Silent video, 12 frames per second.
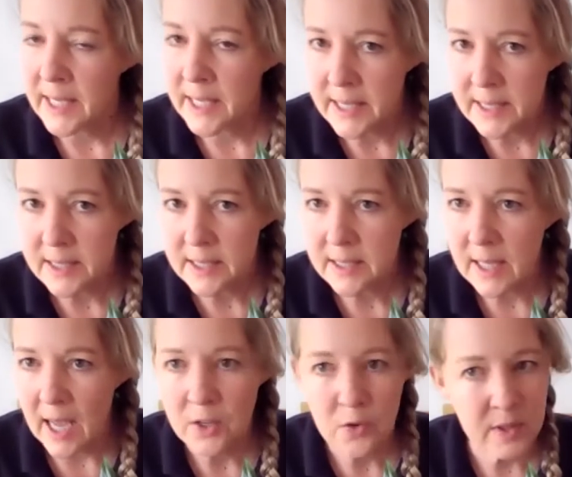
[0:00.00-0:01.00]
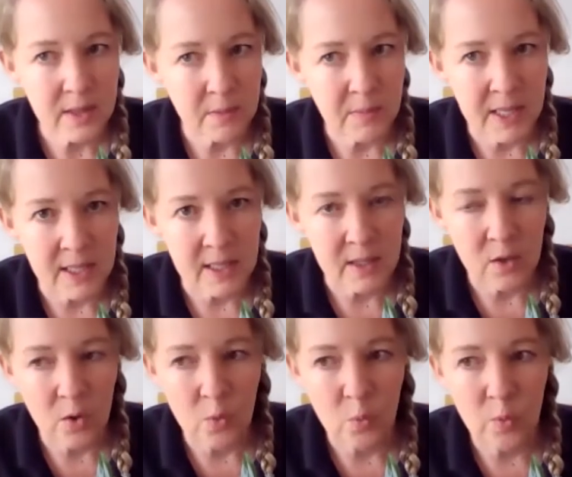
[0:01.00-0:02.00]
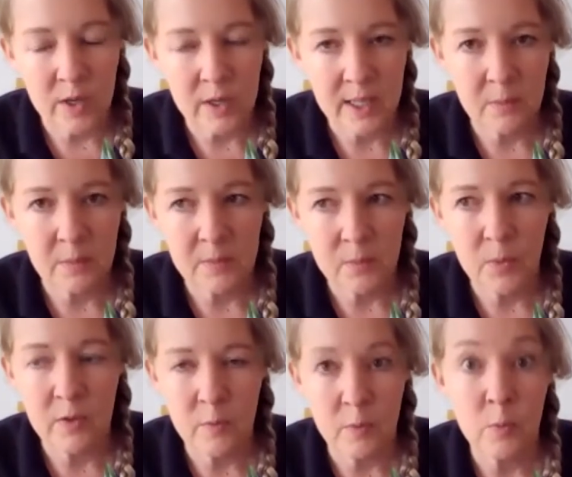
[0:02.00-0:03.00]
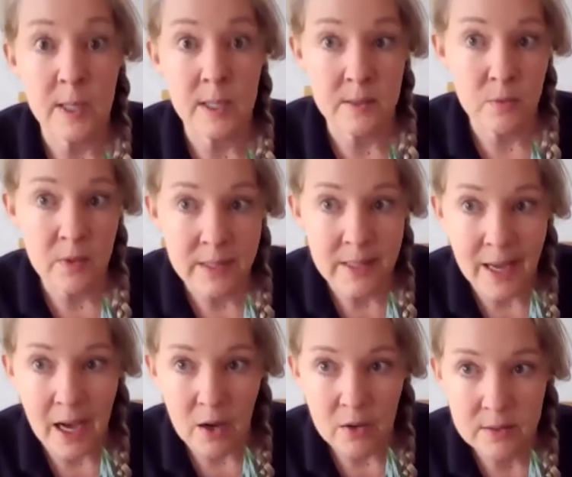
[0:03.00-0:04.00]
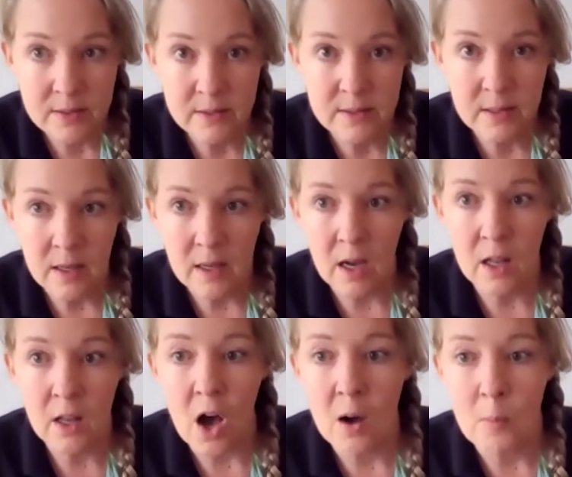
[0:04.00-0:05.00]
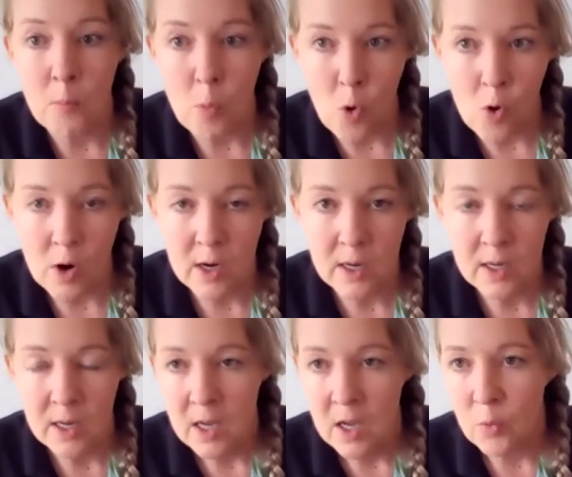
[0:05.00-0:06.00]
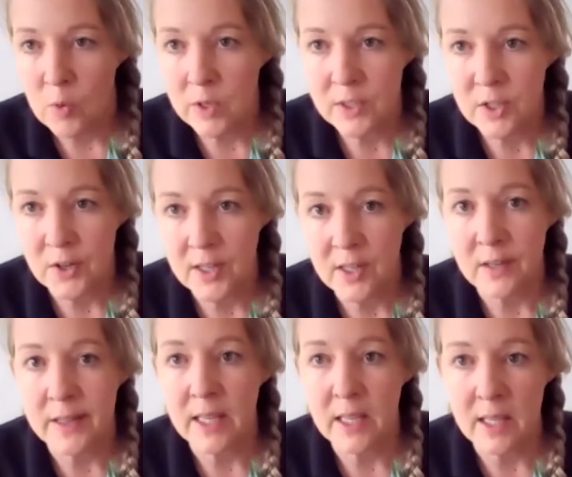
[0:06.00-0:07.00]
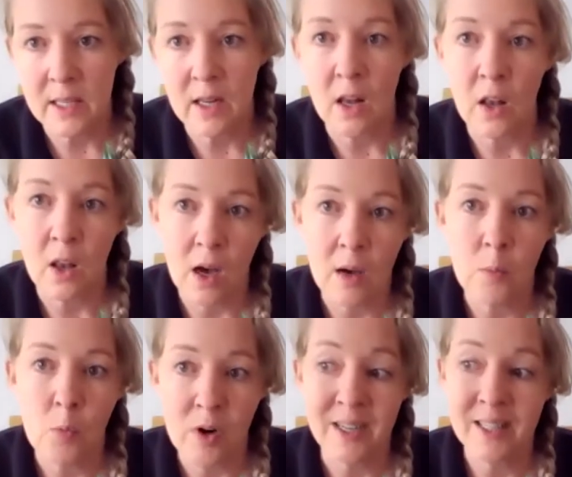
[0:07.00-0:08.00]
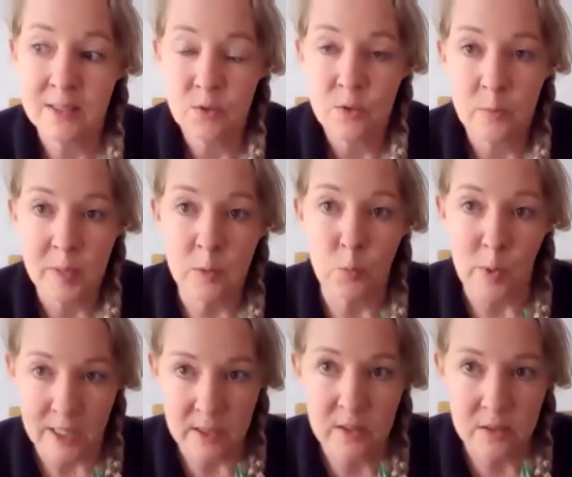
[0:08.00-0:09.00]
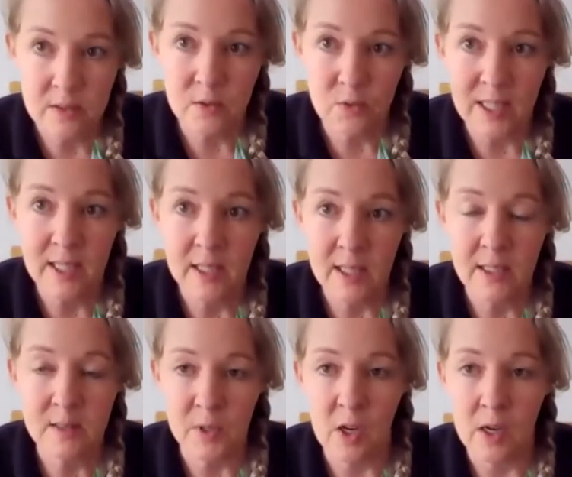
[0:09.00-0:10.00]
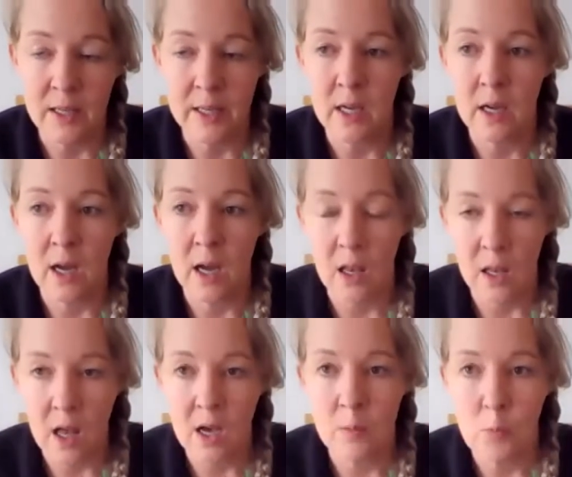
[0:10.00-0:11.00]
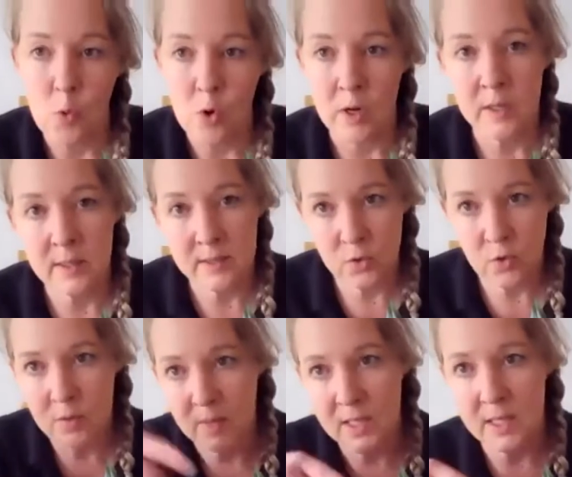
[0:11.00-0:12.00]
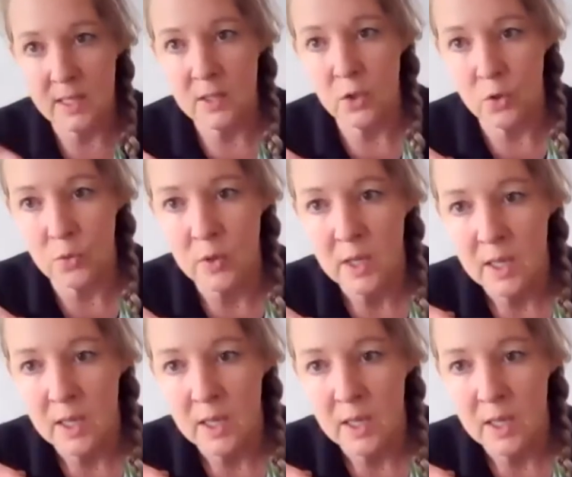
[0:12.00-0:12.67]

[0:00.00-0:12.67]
heat. I know at the minute because we're in the house a lot more, we're turning on the heat a lot more, and it's sort of been winter, so the heat has been on a lot more, because normally,